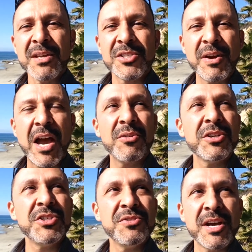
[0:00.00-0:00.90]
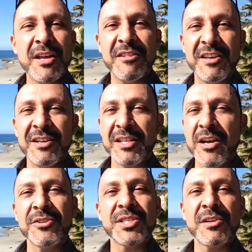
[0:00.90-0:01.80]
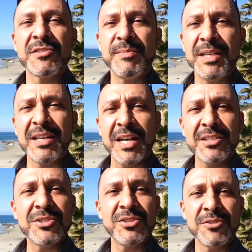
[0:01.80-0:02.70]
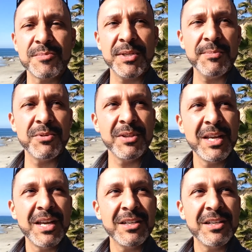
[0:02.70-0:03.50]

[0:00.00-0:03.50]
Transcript: So how could you not then allow yourself to be connected to those people,